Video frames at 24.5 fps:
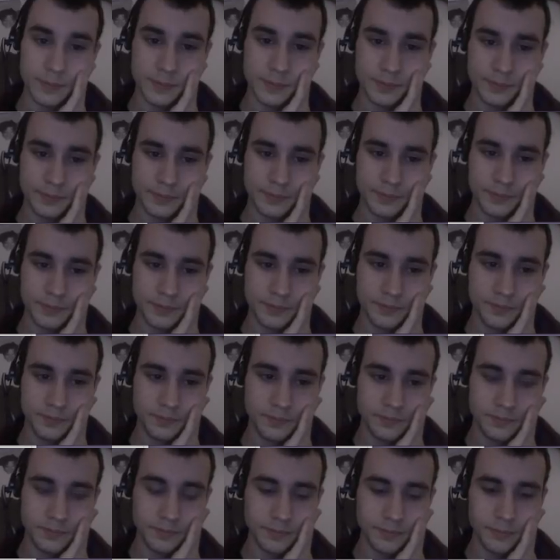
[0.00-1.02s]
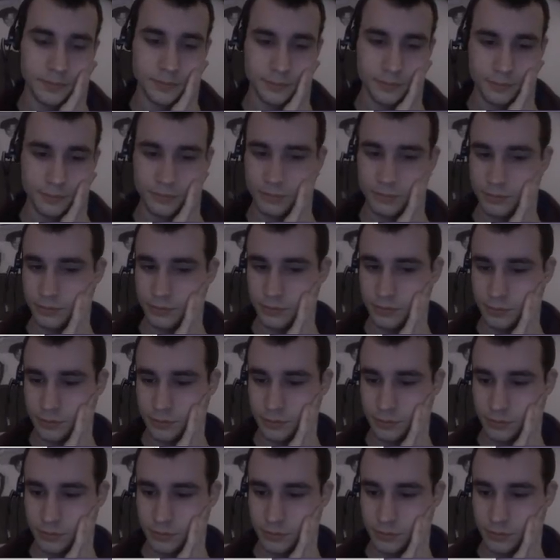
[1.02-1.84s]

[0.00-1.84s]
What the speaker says: [no speech]